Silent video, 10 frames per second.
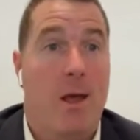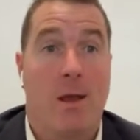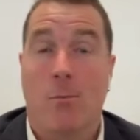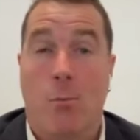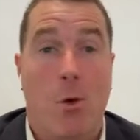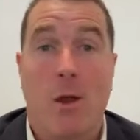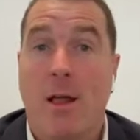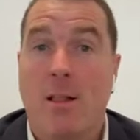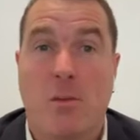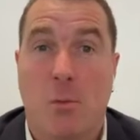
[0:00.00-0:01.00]
and weren't
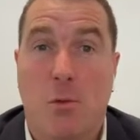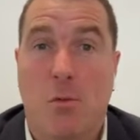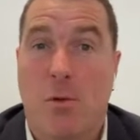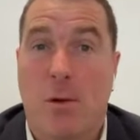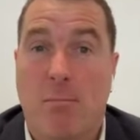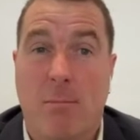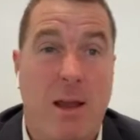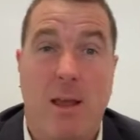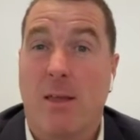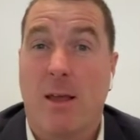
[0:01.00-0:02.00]
eligible for
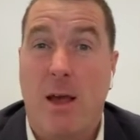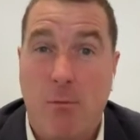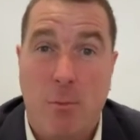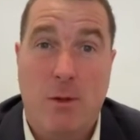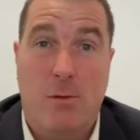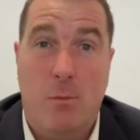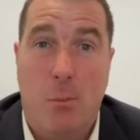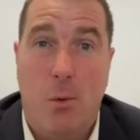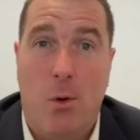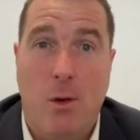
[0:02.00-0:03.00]
any of the government
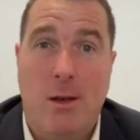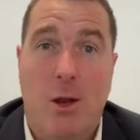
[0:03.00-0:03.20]
support.